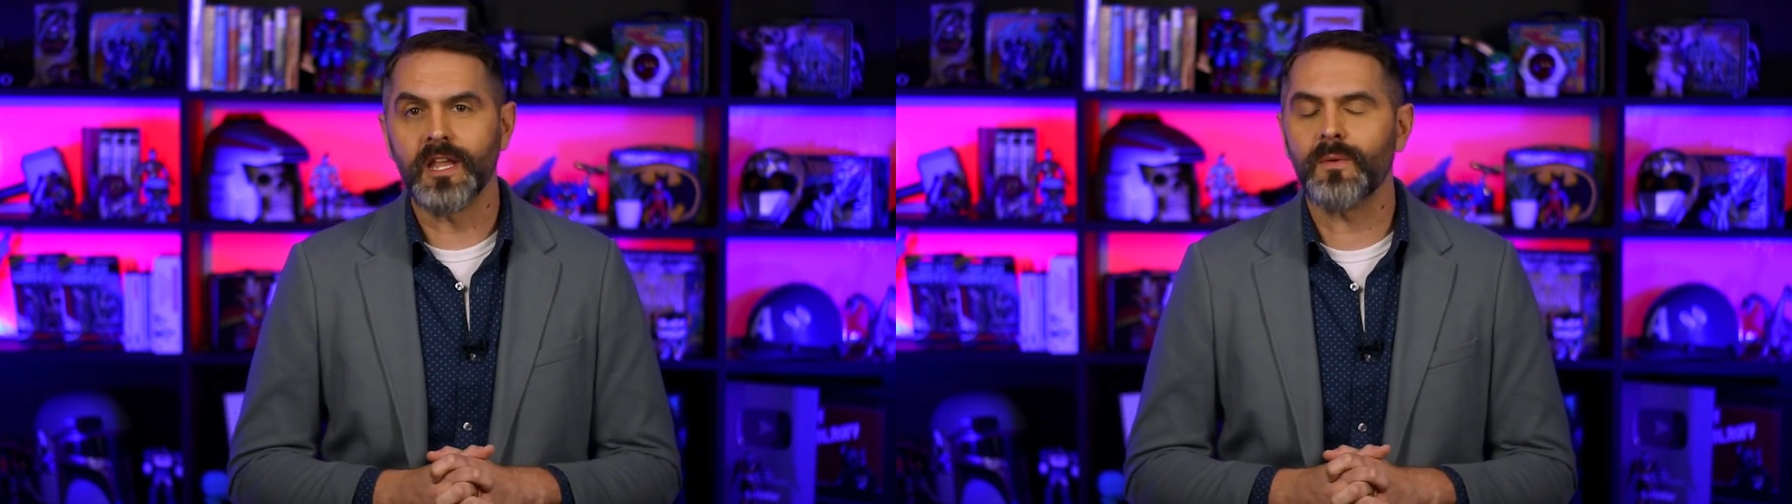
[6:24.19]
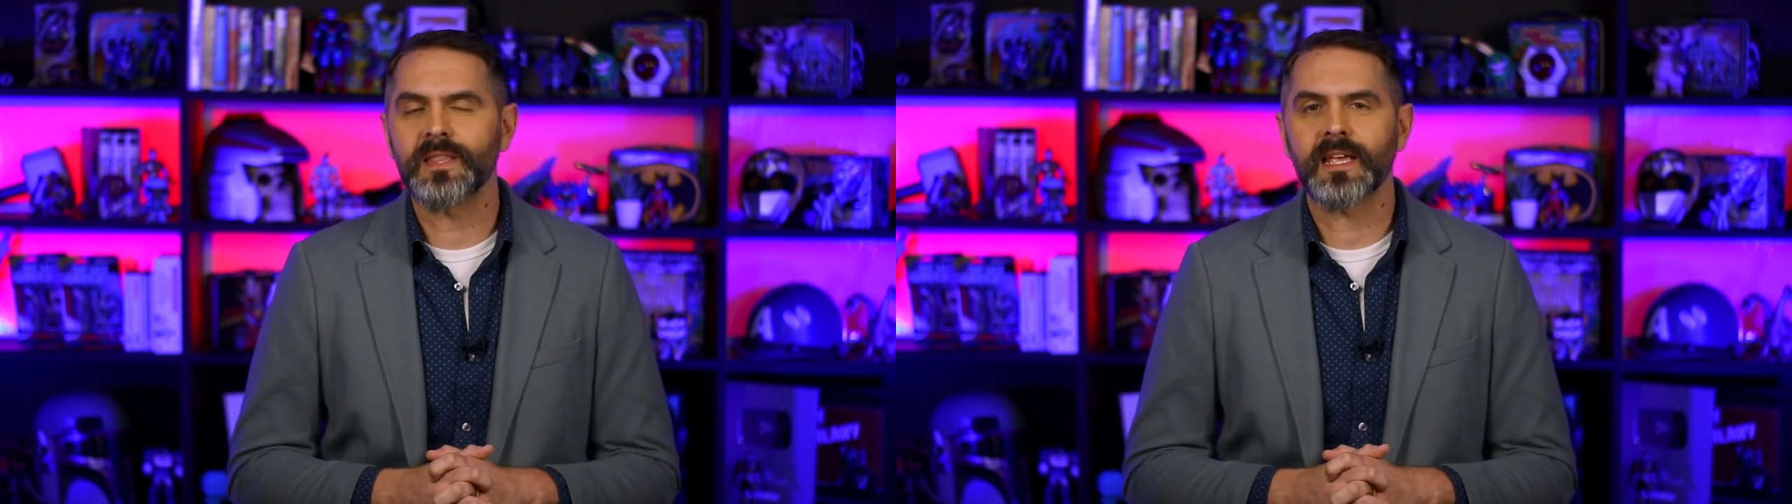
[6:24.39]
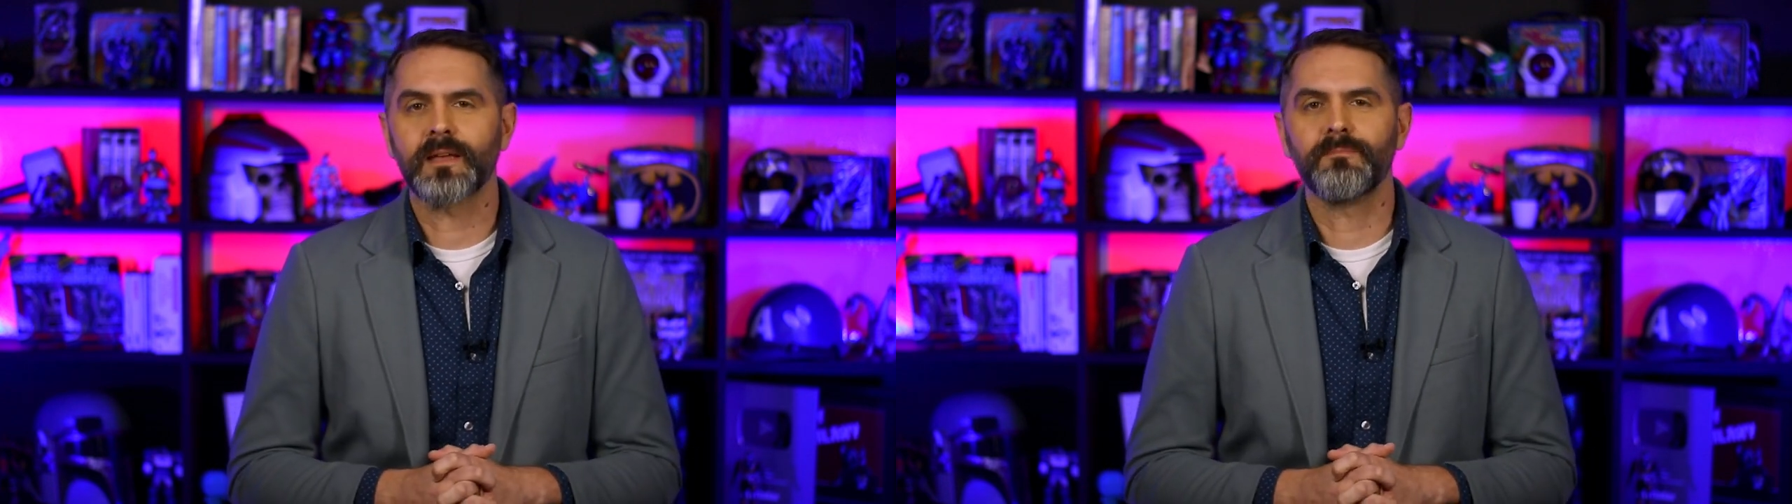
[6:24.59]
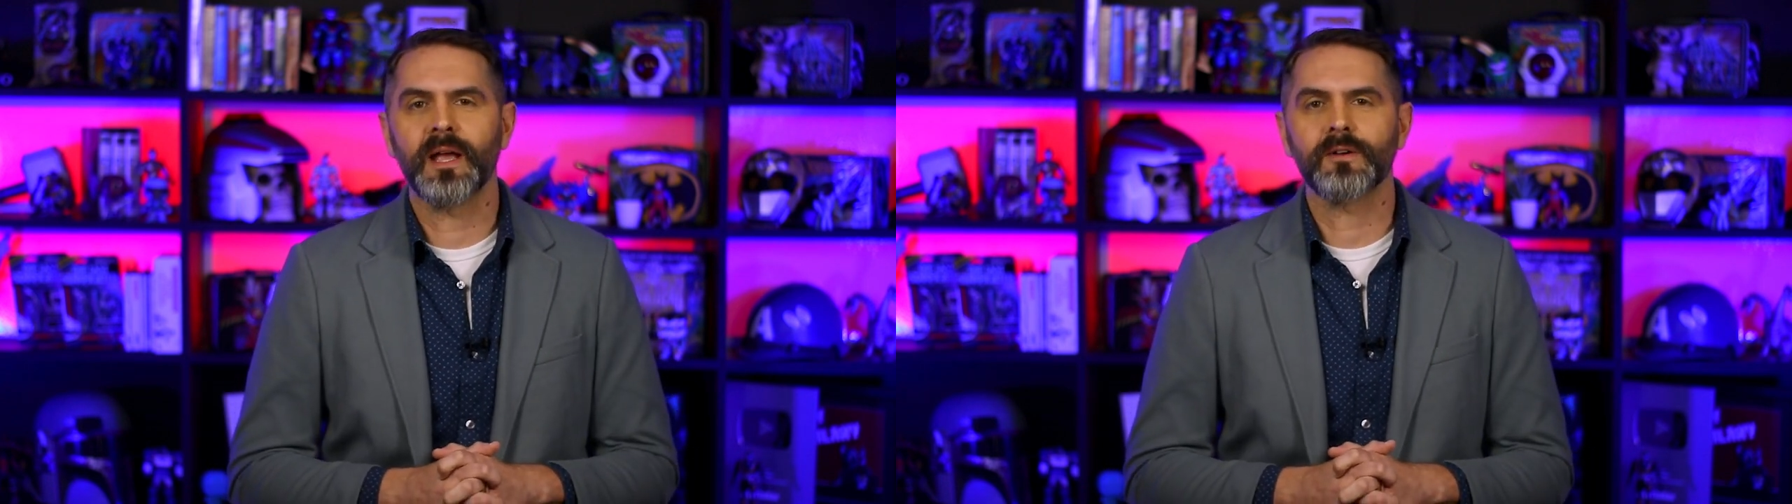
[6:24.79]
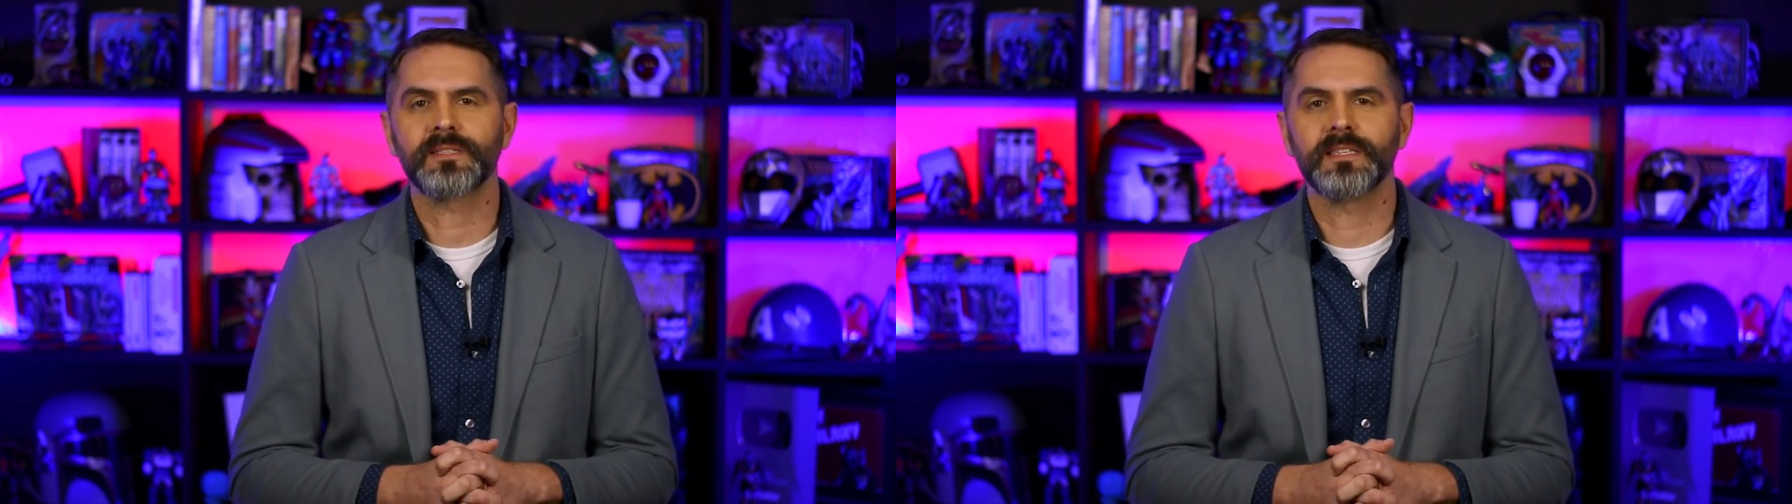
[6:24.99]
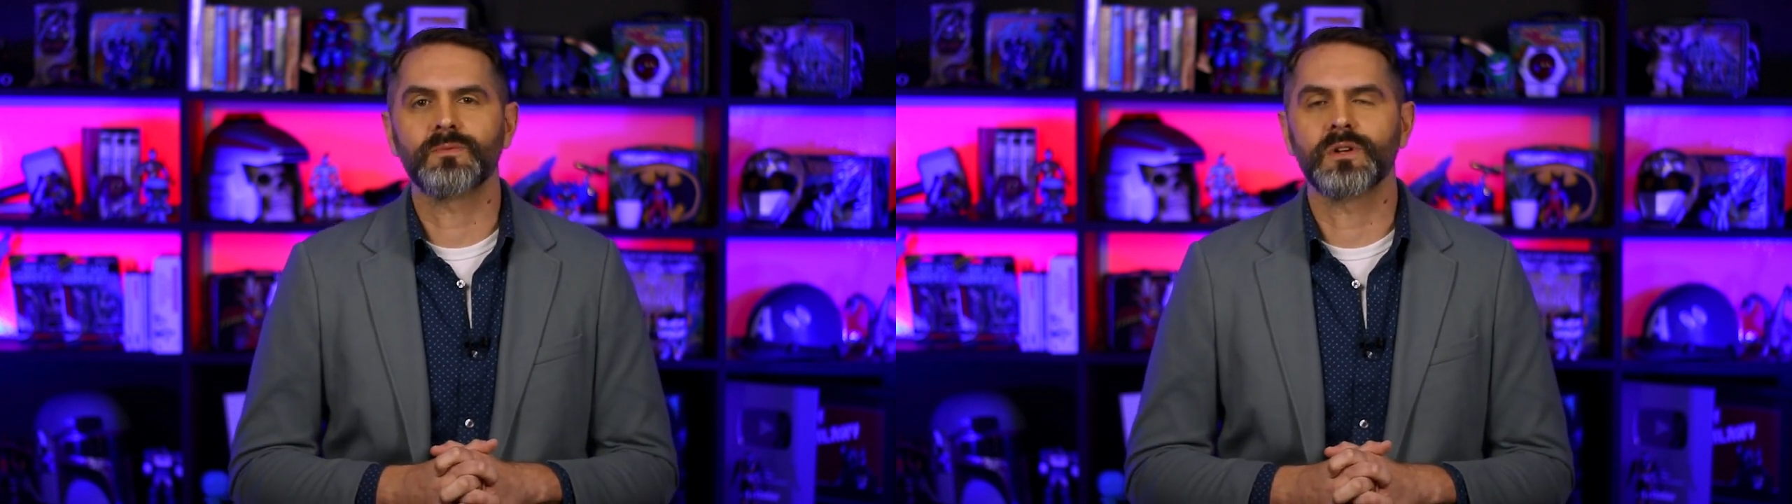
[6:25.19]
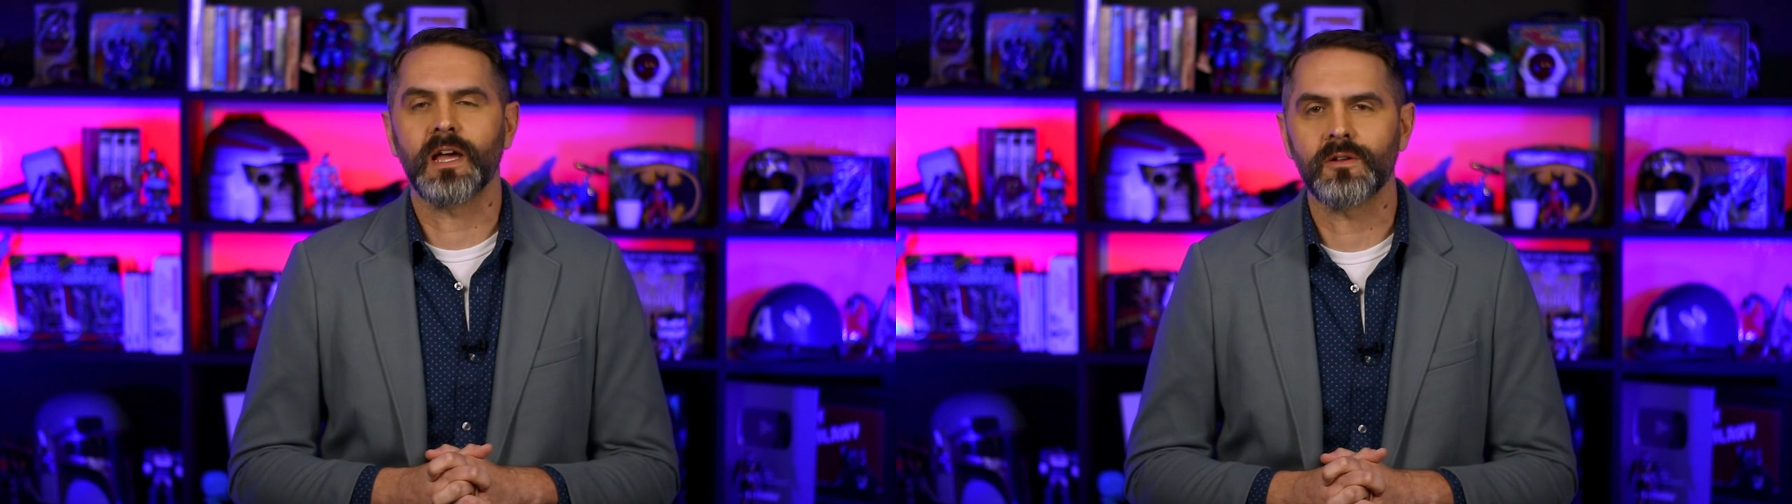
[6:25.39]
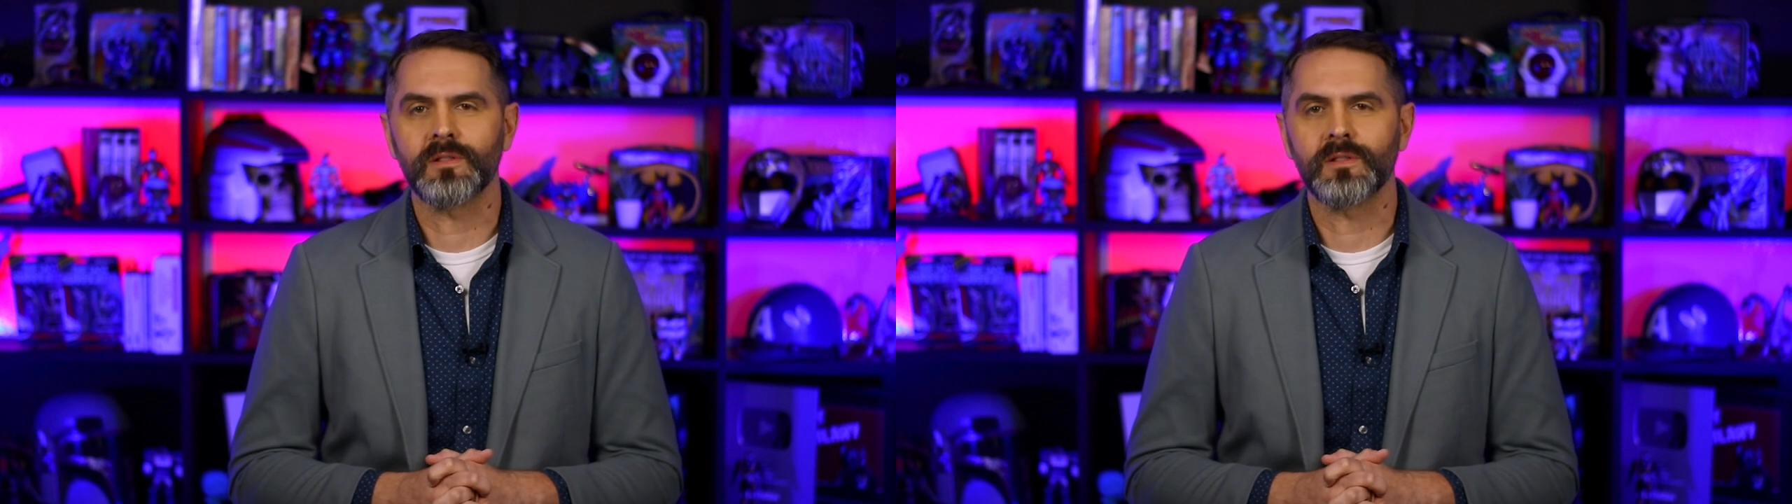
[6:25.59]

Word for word: knowing that comparisons were not